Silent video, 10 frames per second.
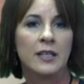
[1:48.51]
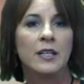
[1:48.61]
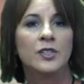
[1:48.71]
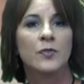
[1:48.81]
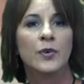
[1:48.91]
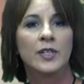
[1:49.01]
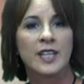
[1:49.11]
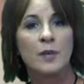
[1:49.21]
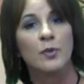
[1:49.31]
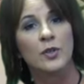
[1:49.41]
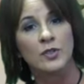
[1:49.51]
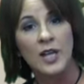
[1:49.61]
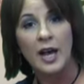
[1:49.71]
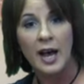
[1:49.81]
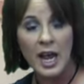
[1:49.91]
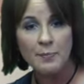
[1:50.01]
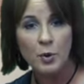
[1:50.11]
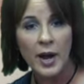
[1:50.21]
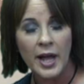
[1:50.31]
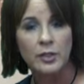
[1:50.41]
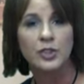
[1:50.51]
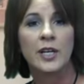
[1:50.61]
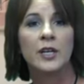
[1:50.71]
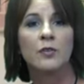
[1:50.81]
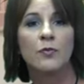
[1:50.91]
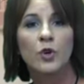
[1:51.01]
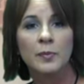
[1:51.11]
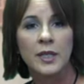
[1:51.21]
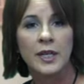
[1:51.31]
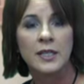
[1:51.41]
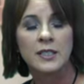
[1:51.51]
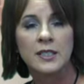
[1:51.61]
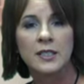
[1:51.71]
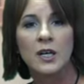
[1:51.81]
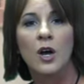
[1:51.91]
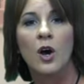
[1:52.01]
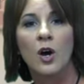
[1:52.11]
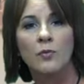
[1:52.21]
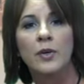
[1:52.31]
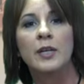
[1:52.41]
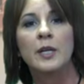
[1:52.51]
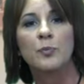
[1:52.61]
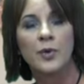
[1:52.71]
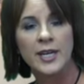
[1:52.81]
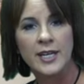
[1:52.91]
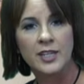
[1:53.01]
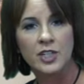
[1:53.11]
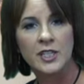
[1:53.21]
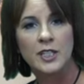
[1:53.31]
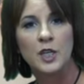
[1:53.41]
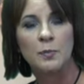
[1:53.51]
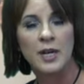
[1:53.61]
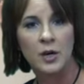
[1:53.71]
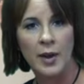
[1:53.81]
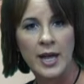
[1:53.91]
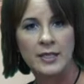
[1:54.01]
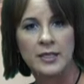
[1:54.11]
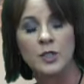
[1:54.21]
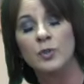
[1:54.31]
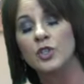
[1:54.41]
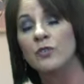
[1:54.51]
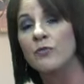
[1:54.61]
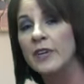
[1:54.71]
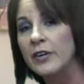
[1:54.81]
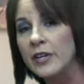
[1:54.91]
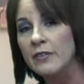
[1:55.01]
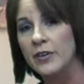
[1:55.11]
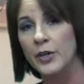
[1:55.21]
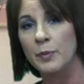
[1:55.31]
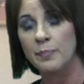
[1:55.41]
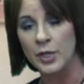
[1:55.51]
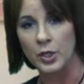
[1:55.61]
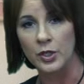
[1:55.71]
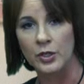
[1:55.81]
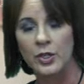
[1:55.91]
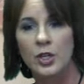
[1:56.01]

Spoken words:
So for example, those hypoallergenic formulas are really pre-digested amino acids, which are very, very bitter.